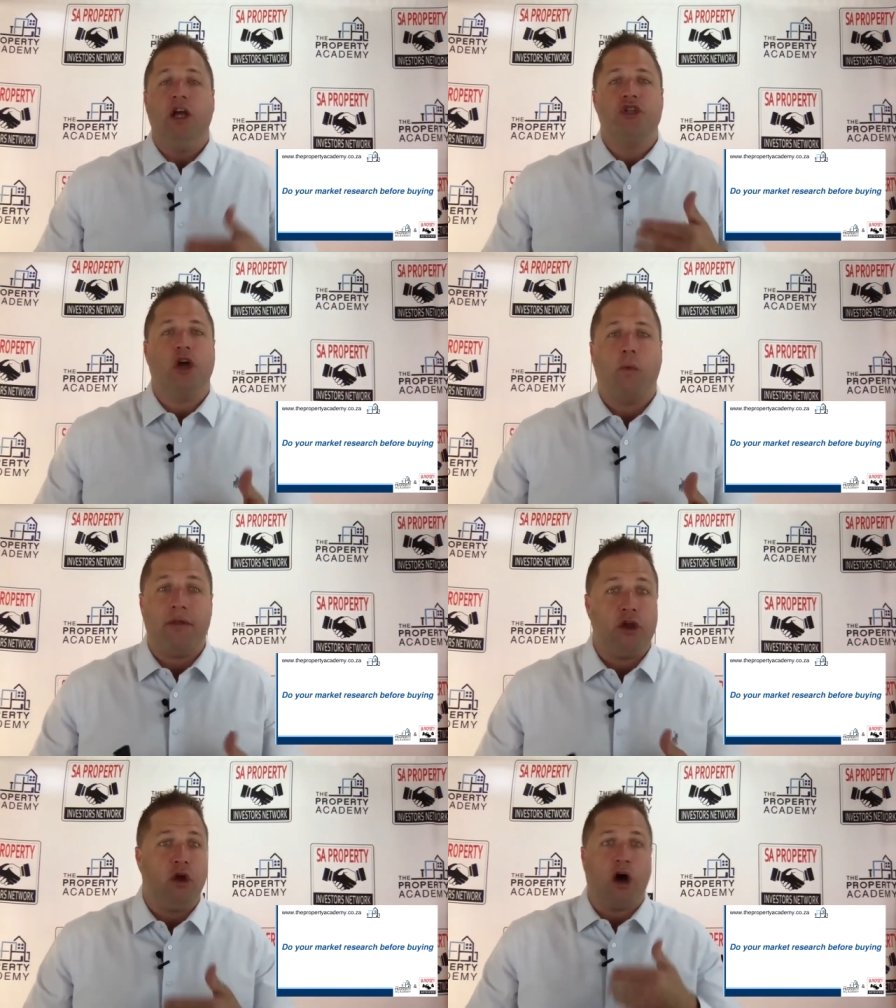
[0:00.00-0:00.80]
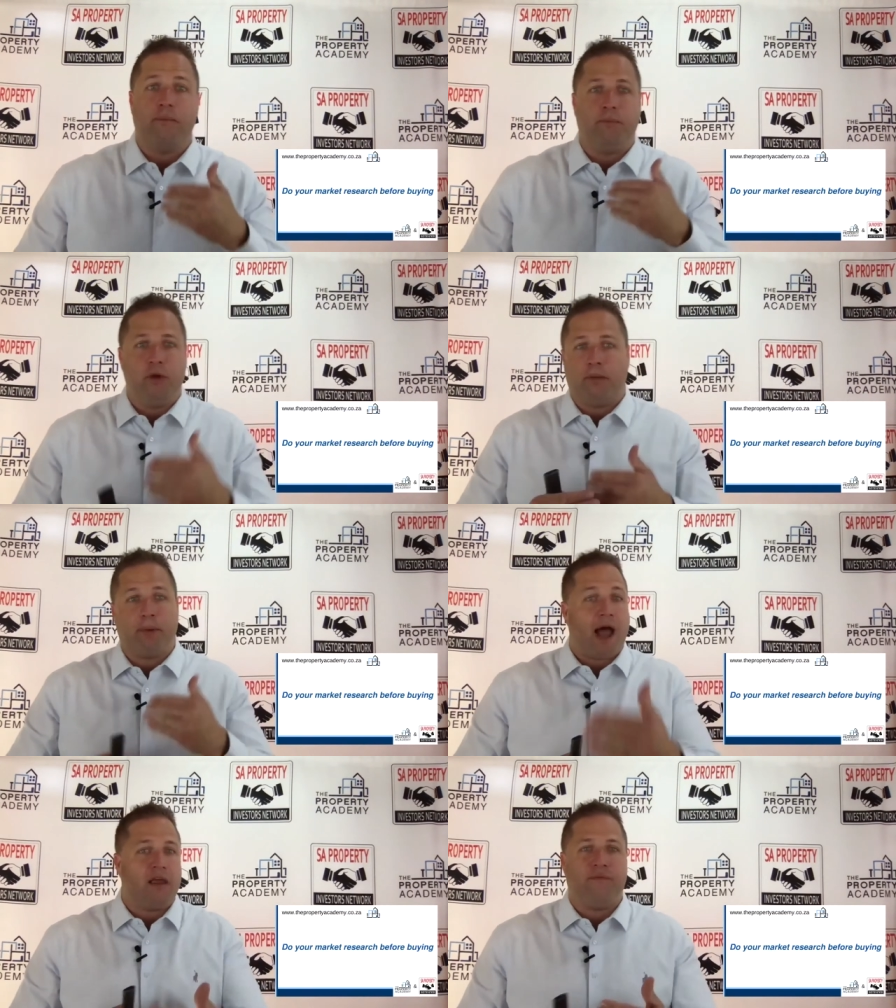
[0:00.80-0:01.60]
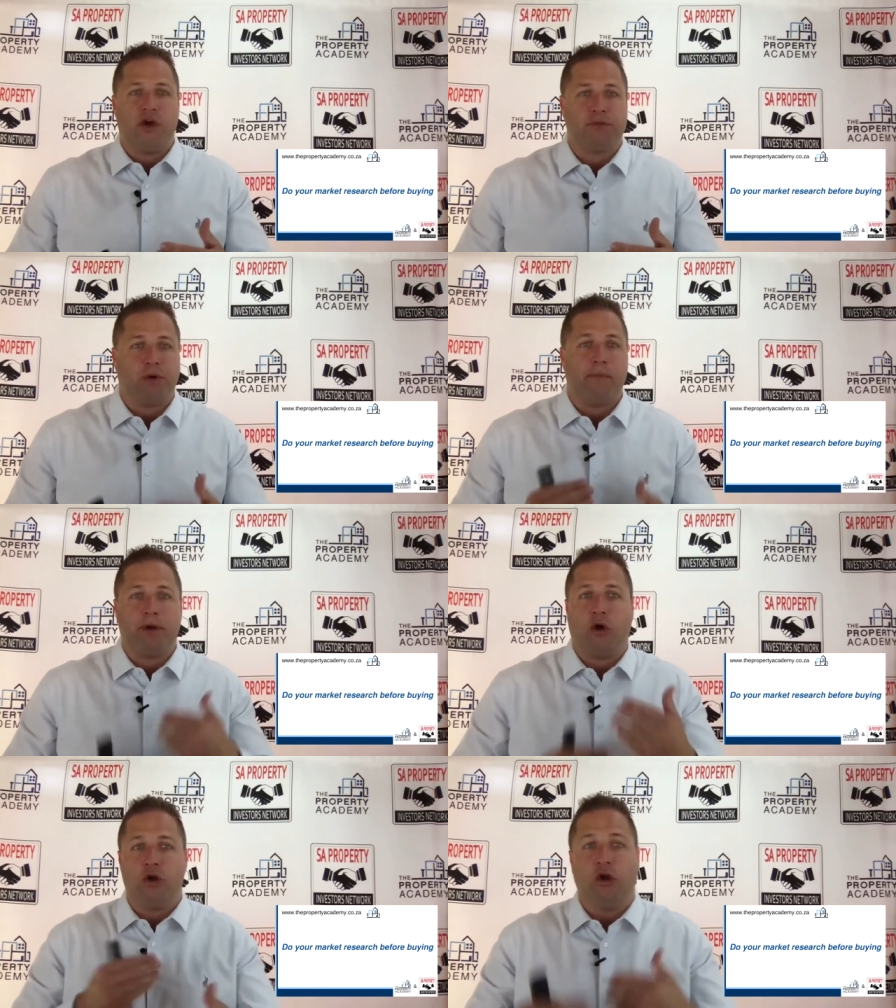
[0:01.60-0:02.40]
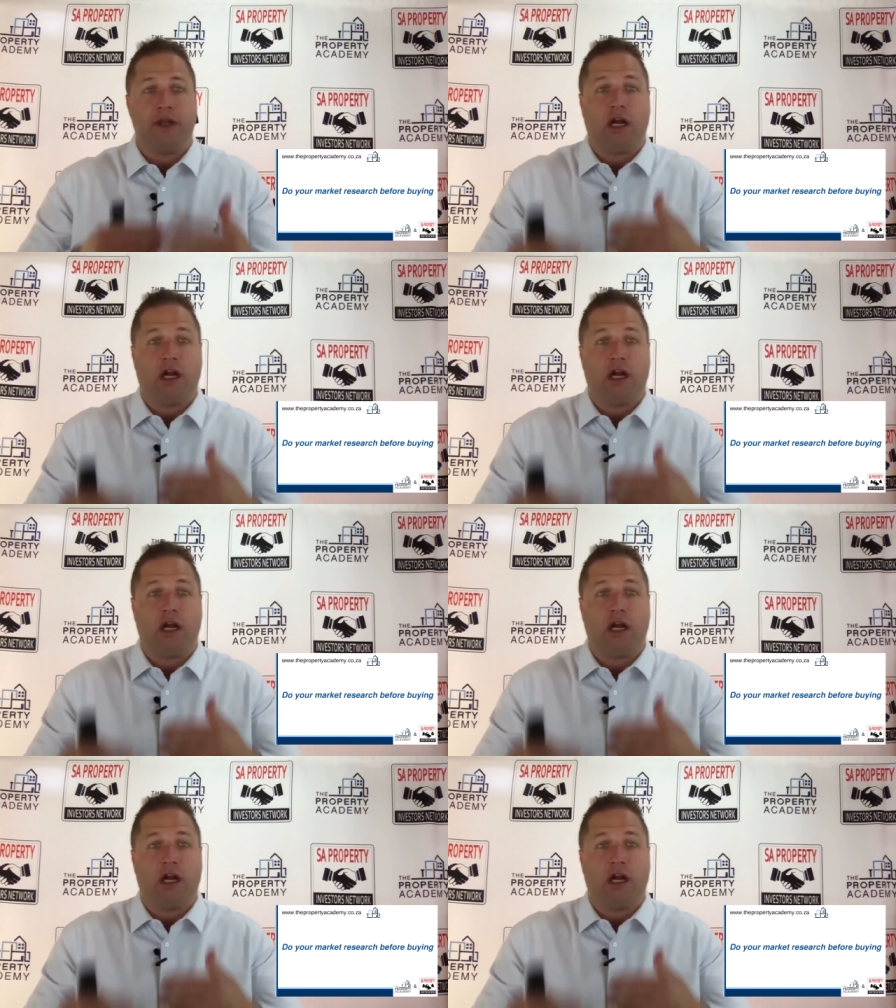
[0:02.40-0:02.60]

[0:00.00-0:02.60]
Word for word: So whether you are you know, buying first property or you're looking